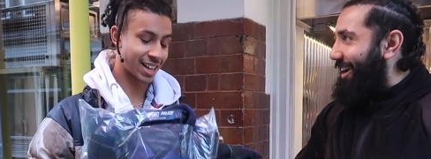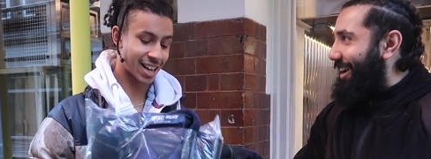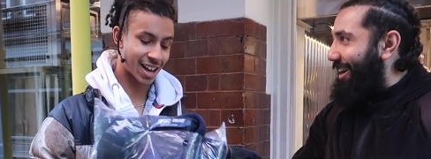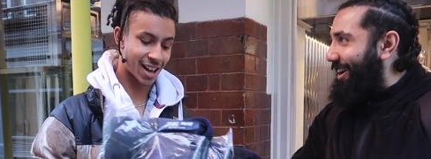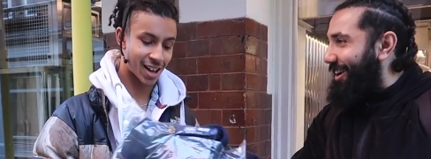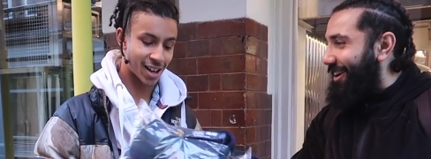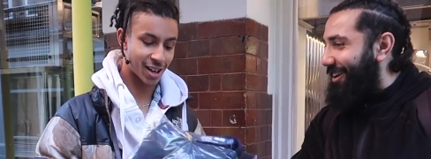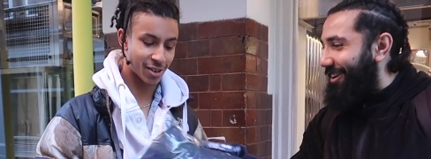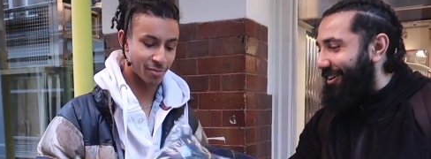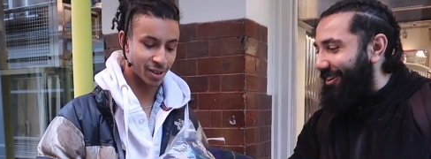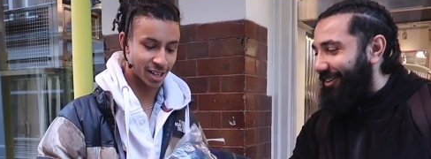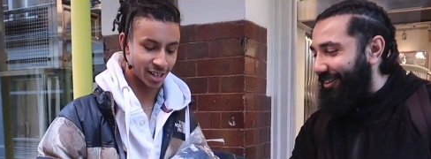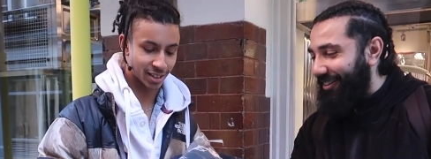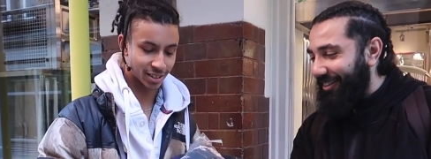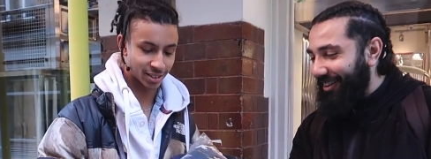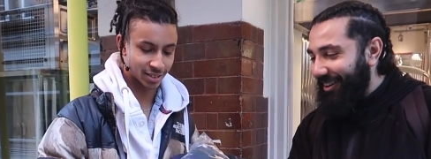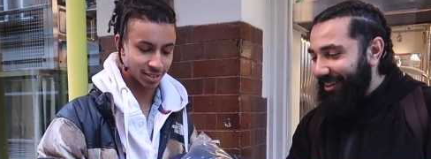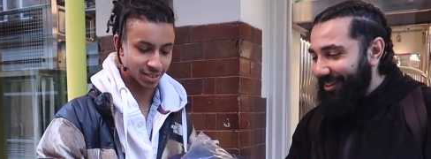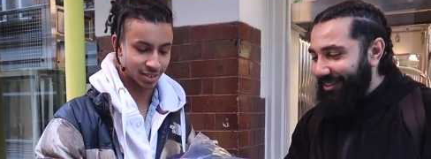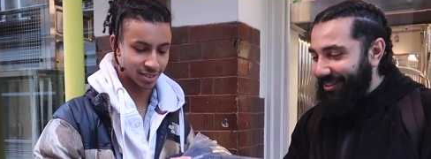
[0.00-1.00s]

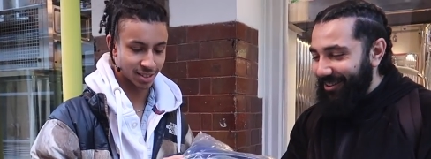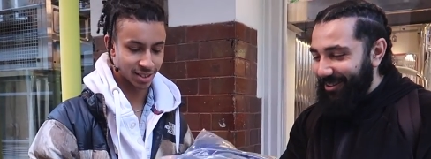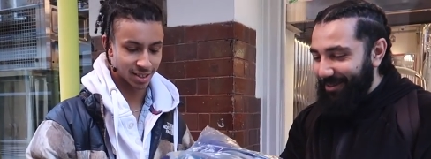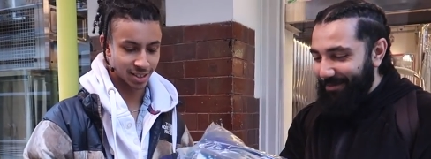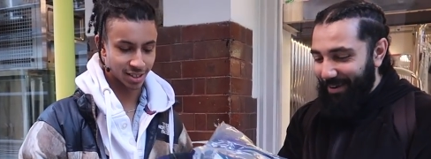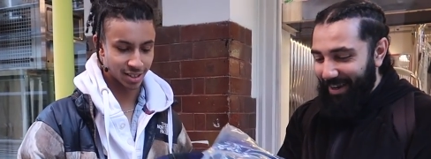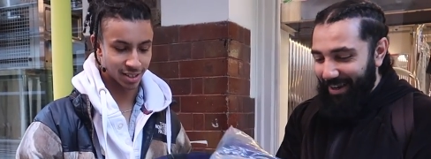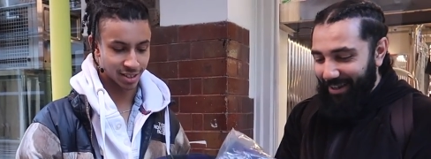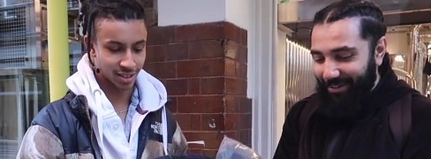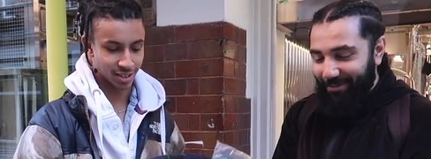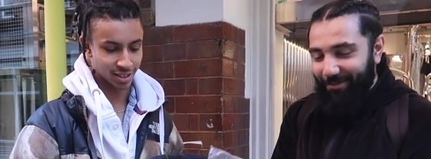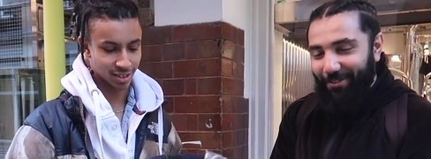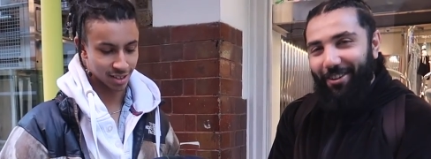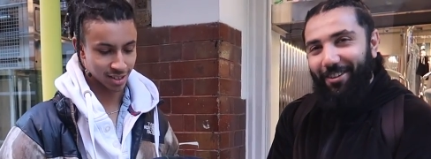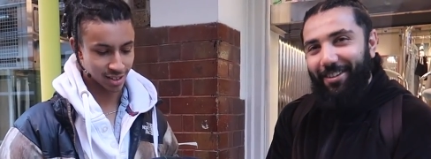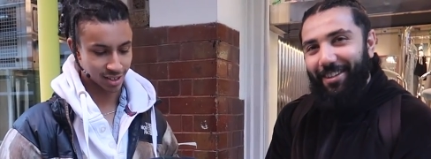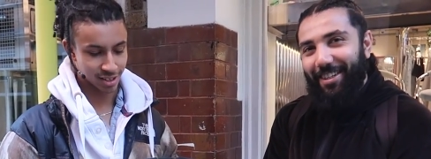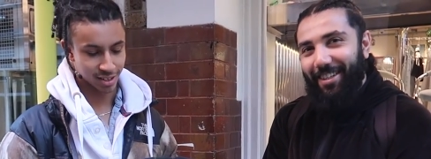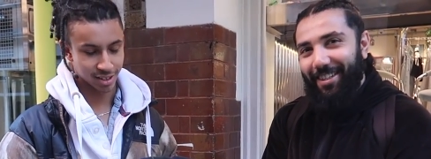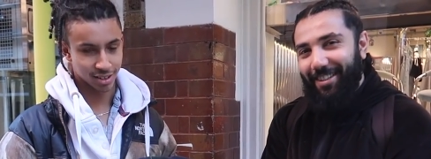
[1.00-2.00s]
Speaker 1: out two bags
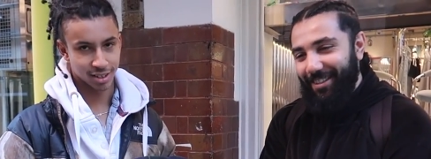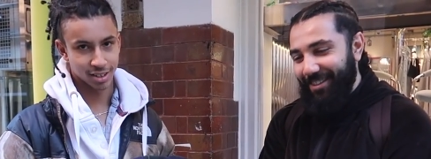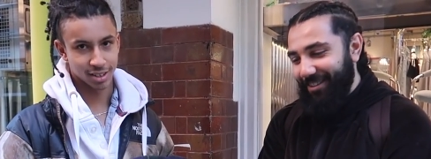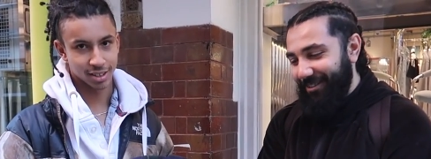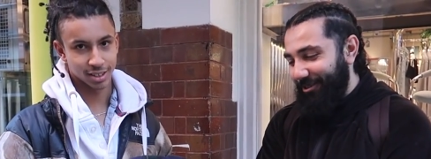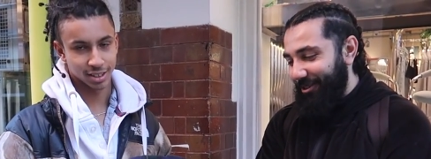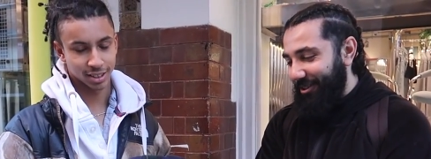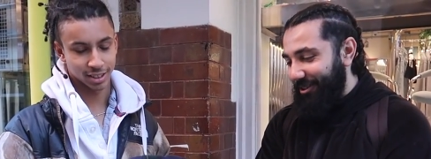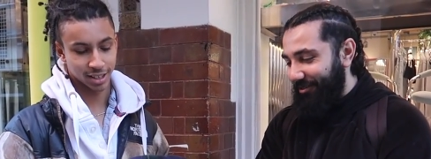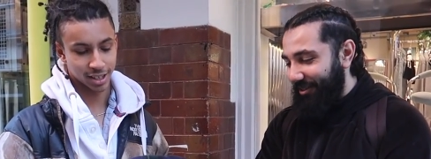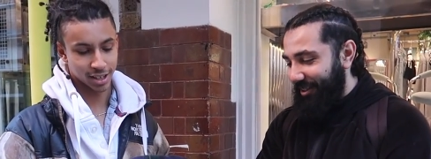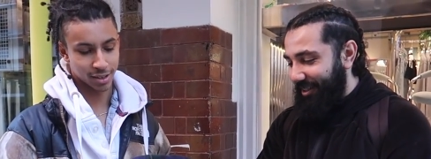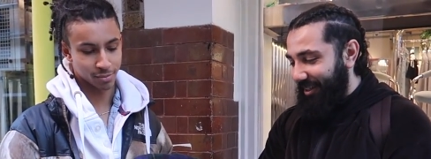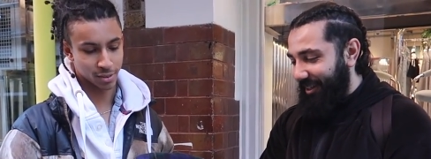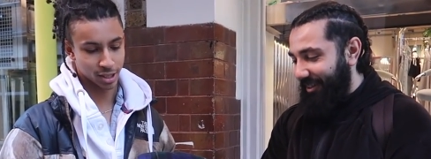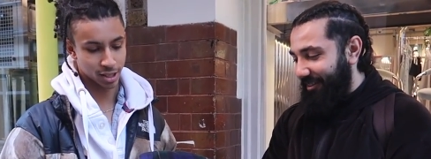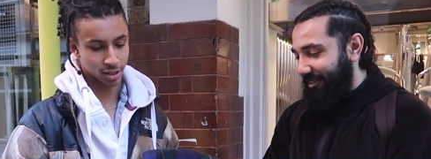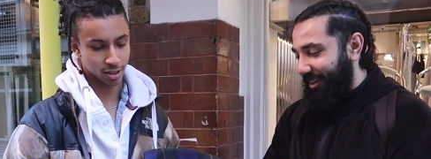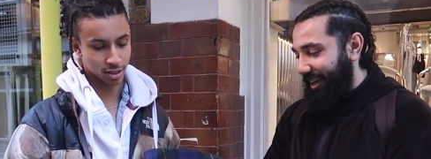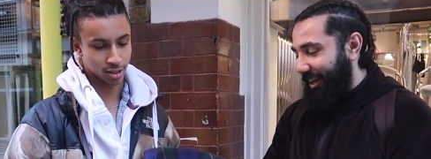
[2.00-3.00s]
full of this. So what's the
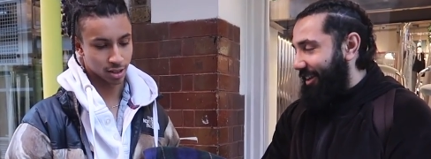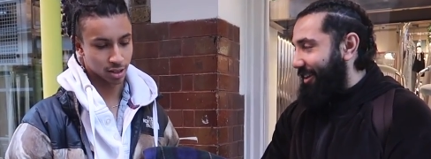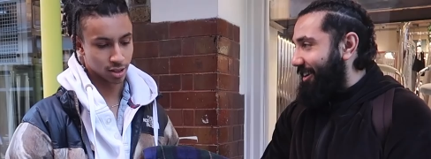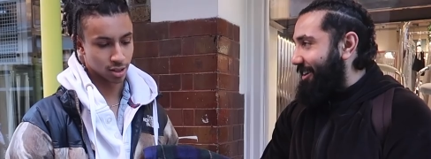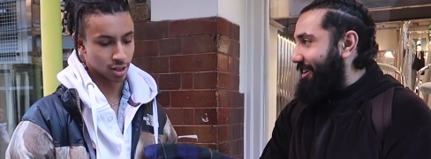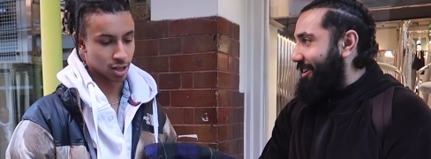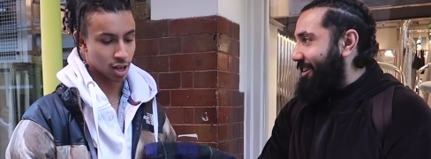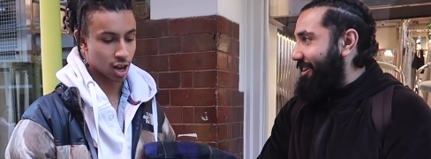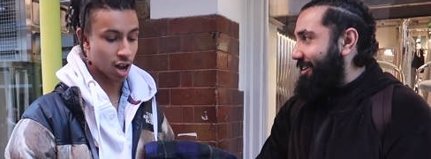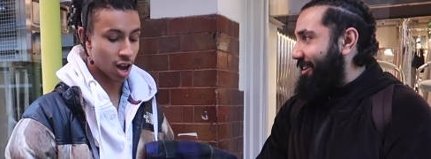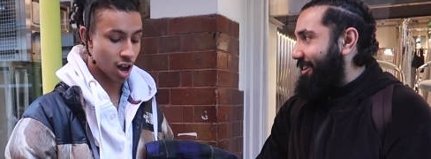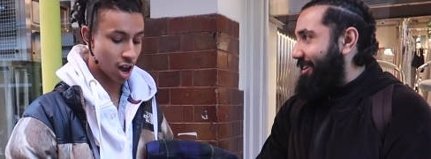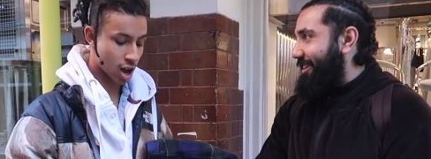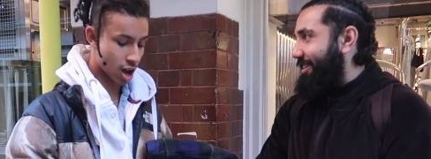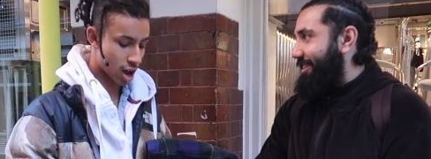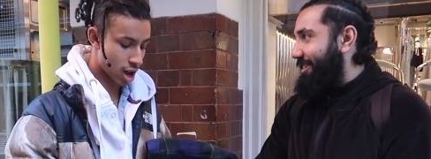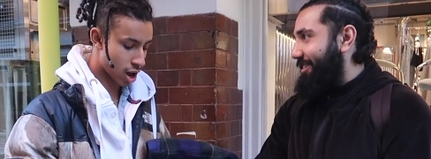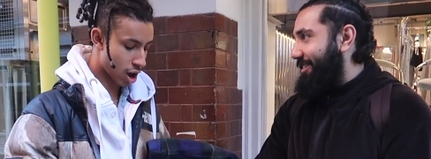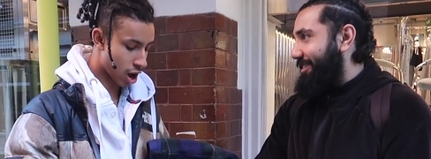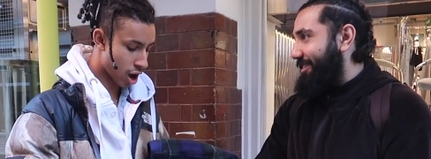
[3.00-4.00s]
retail like?
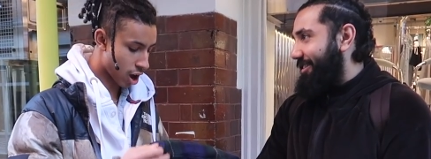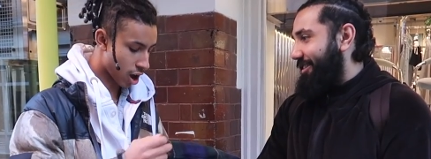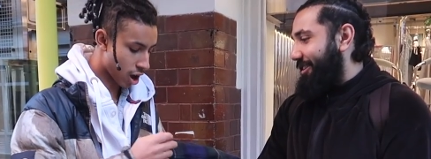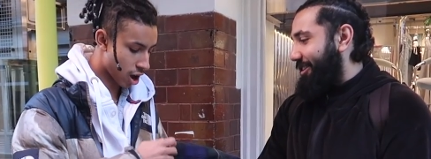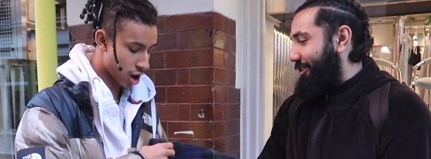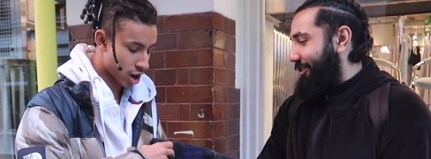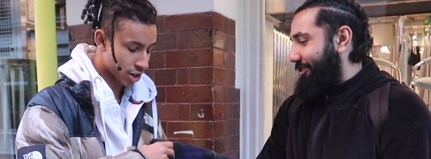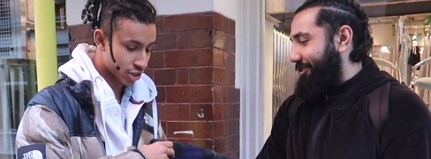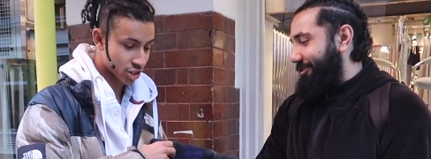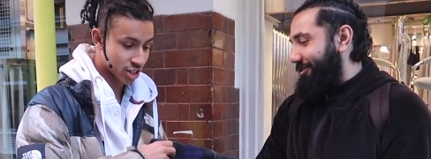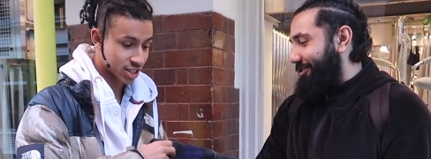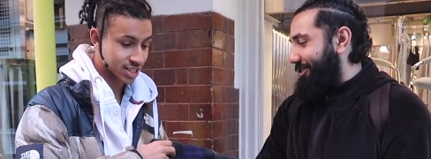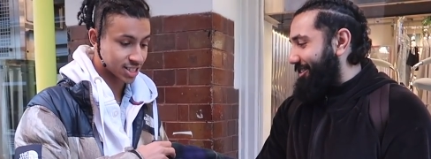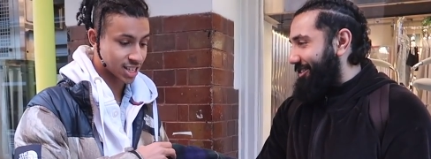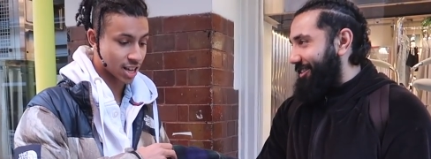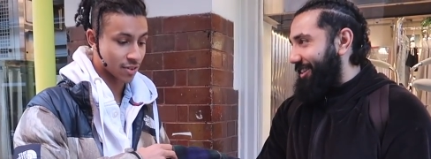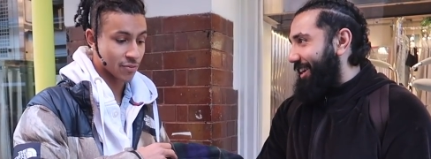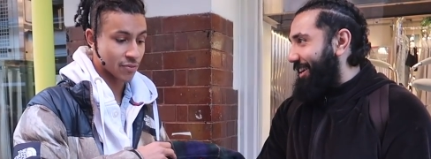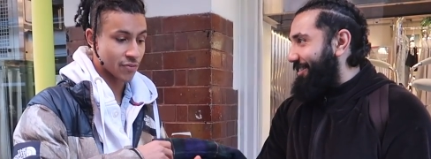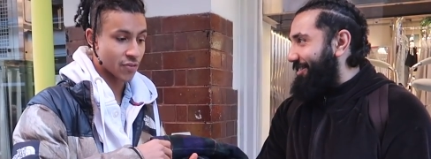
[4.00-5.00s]

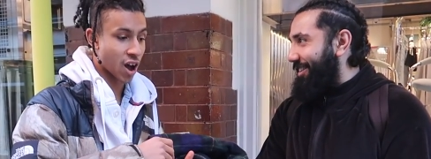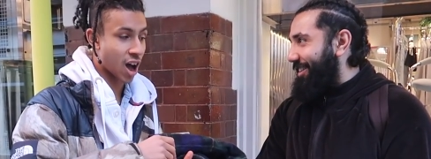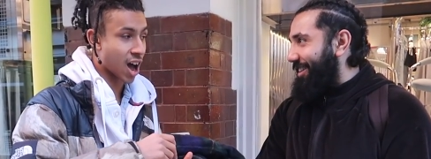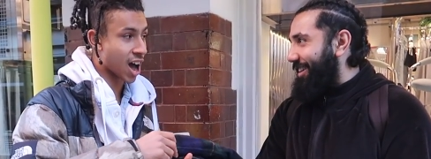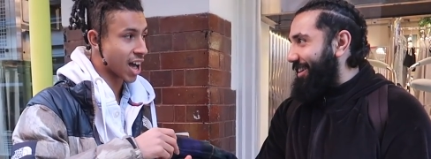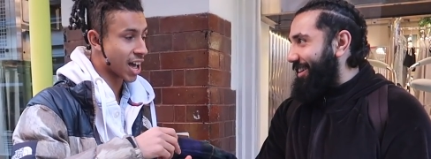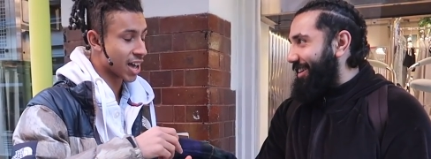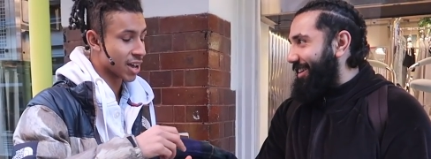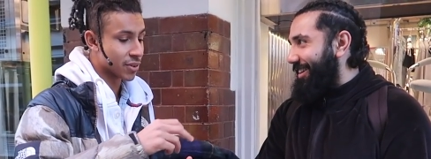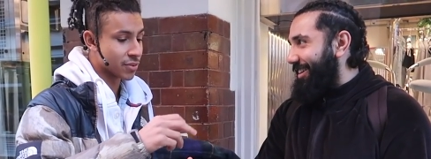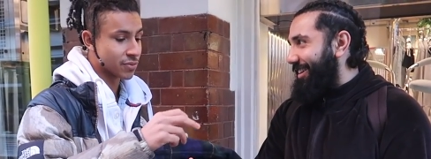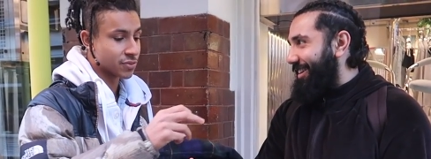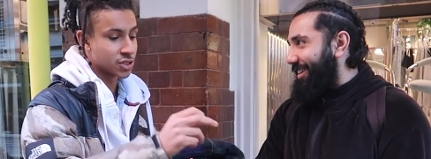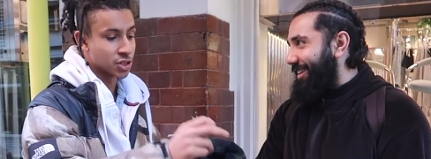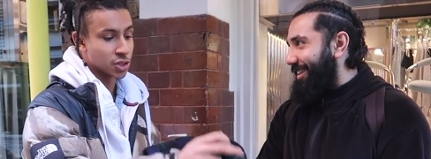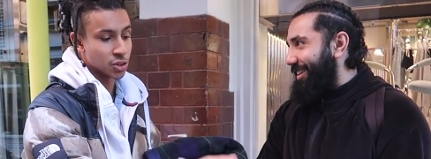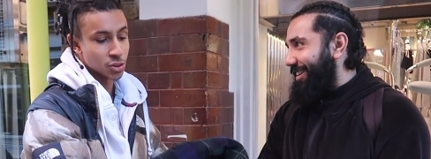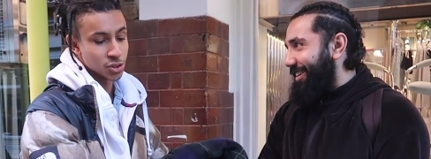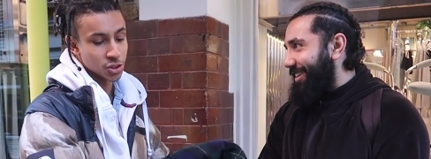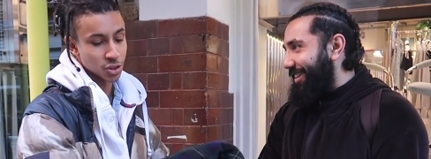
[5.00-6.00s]
Hundreds and
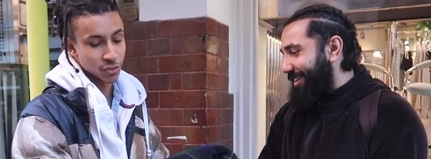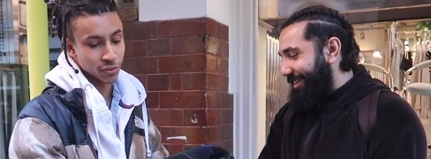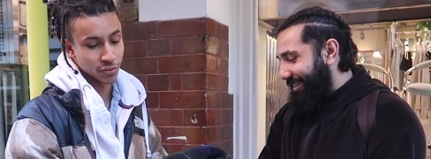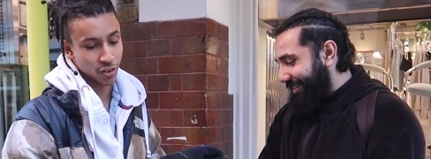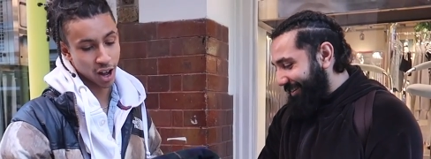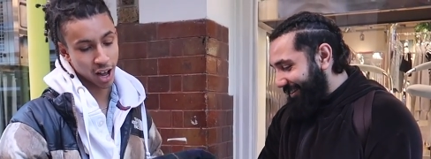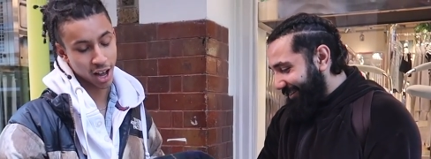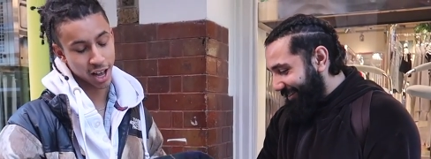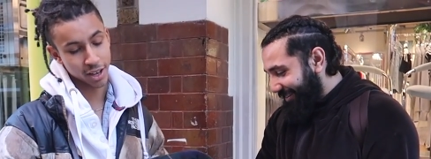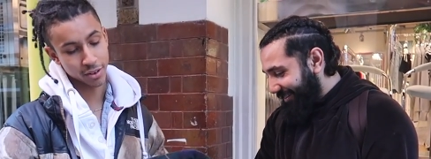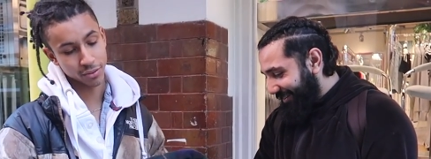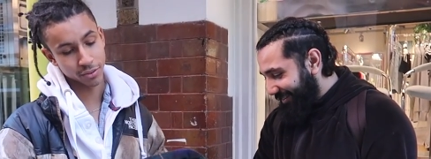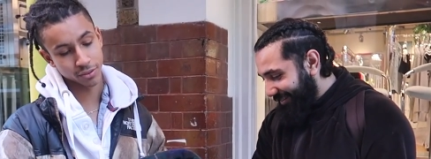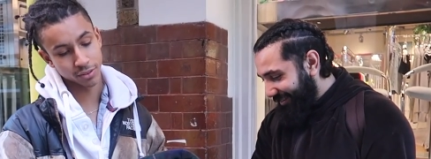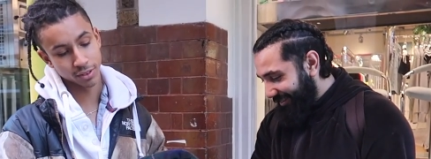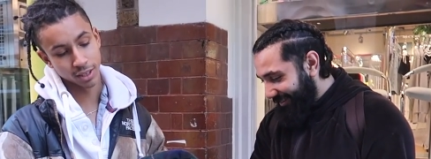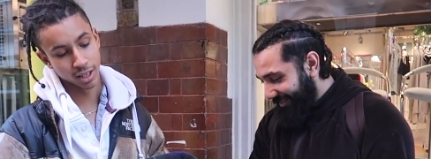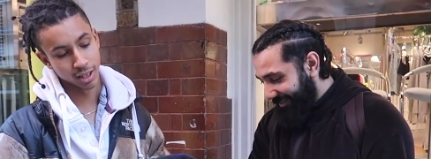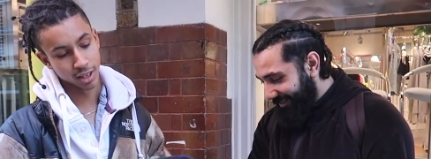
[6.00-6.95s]
everything. 225.